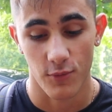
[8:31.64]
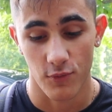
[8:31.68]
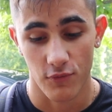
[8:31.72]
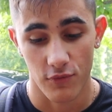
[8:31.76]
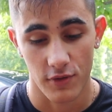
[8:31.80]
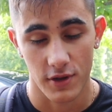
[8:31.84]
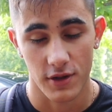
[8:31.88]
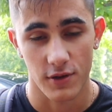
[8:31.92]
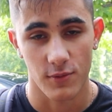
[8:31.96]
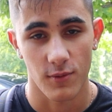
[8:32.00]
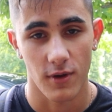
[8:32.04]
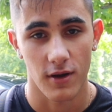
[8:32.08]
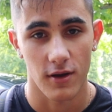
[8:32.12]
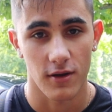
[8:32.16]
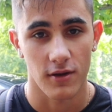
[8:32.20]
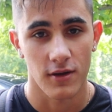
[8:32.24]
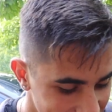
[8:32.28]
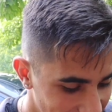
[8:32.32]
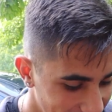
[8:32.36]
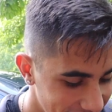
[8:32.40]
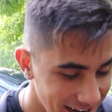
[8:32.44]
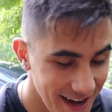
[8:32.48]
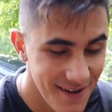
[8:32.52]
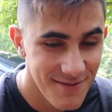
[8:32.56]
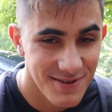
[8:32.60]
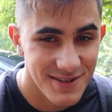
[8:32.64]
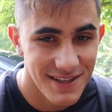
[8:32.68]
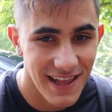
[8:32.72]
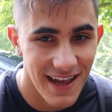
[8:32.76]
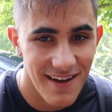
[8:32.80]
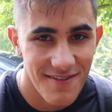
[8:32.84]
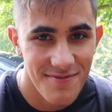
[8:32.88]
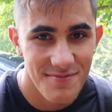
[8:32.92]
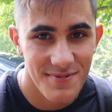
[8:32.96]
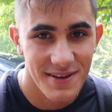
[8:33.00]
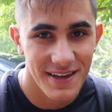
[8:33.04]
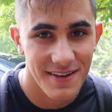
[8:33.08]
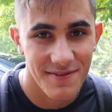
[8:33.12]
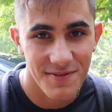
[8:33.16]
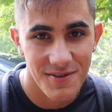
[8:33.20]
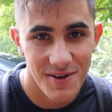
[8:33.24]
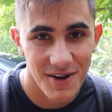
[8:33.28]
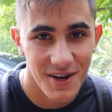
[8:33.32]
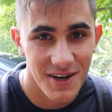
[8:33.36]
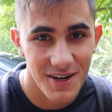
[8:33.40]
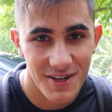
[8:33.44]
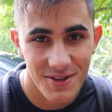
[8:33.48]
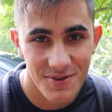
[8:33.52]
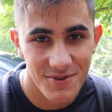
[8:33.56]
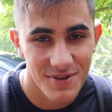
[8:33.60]
really well. My neighbors laugh at me. If you're
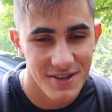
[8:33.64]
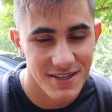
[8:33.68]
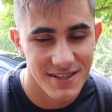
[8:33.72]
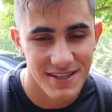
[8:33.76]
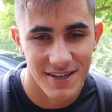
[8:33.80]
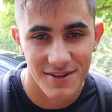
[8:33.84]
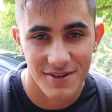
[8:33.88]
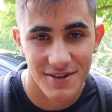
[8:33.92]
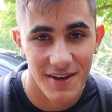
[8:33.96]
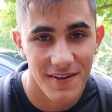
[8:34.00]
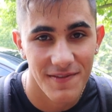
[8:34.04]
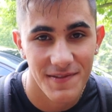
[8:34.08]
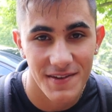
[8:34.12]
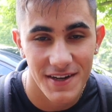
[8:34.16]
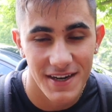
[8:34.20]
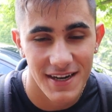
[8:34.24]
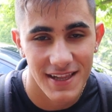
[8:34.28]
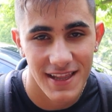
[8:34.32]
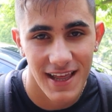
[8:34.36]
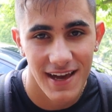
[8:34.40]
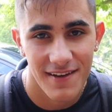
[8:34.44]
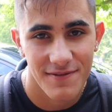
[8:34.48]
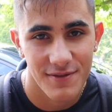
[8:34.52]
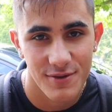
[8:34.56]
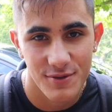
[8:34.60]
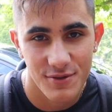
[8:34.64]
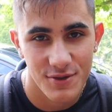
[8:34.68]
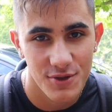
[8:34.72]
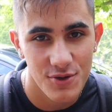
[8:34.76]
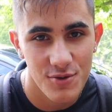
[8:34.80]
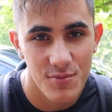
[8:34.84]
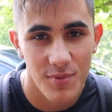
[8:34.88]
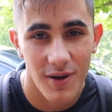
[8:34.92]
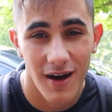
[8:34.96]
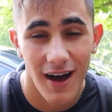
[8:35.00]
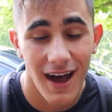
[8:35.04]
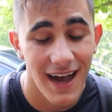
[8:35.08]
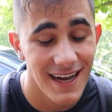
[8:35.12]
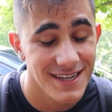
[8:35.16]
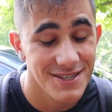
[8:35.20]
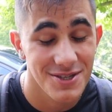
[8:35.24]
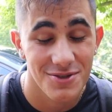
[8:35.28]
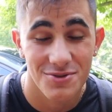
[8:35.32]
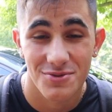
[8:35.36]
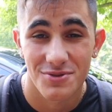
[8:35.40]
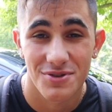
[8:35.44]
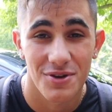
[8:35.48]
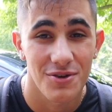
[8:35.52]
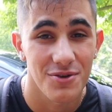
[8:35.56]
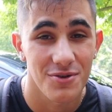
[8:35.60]
gonna do this, they're definitely gonna laugh at you too, but I
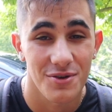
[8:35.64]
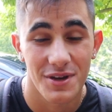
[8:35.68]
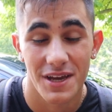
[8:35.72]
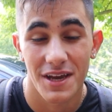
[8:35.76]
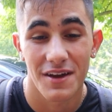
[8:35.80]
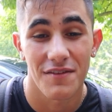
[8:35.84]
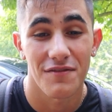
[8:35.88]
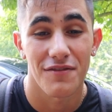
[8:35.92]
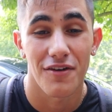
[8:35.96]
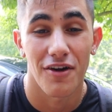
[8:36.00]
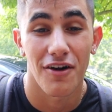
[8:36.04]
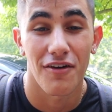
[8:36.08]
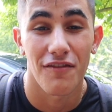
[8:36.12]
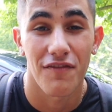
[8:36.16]
just don't give a